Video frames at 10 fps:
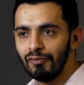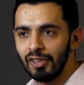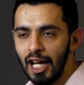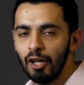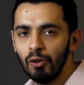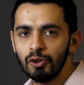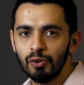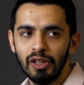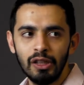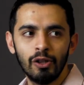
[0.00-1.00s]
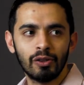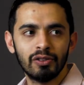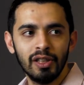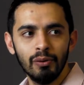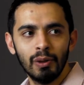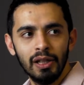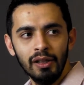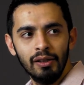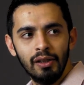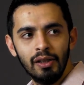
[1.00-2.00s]
and also we need doctors anyway.
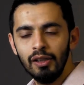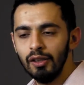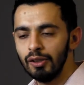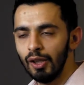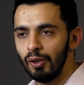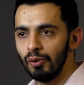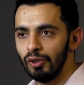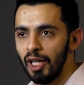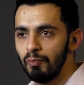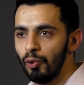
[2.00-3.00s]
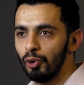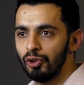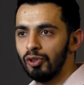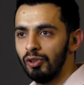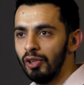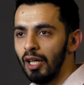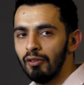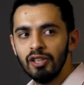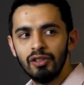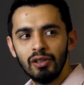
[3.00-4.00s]
So they pushed down
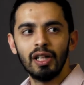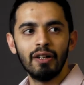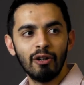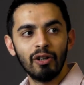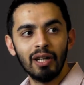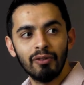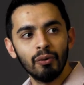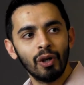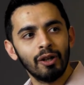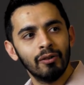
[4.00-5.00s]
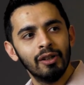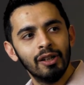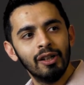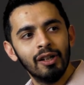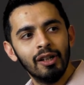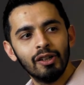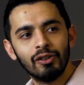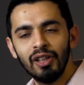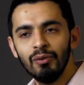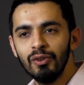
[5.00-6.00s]
engineering on everyone. So
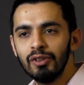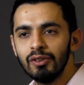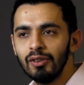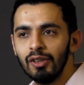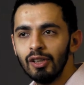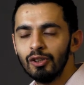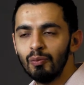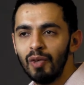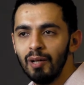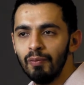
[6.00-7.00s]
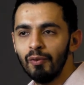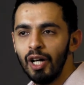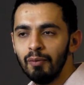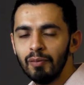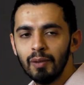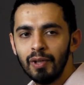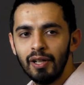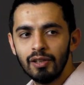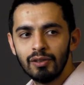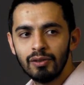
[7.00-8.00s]
they weren't, at my
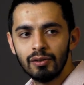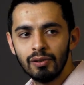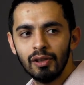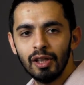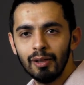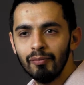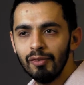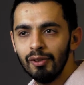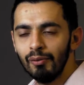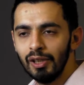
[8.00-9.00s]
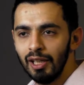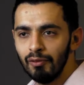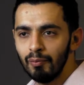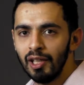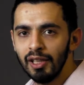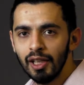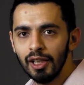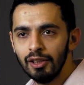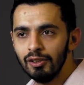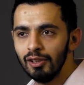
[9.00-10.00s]
parents' time, when they were my
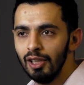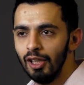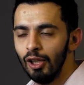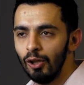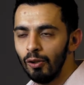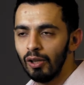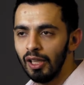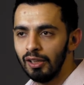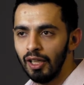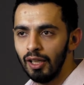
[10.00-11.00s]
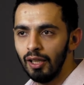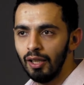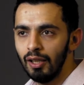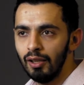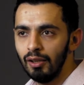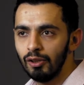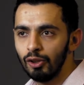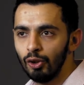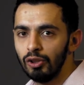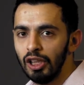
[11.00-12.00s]
age, all that they
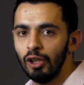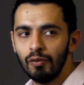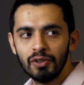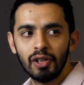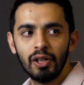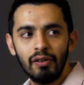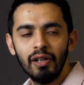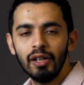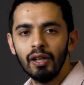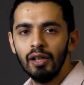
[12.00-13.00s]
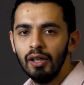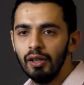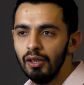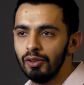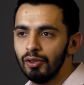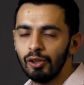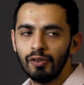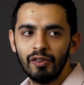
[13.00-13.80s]
could think of as a career was a doctor or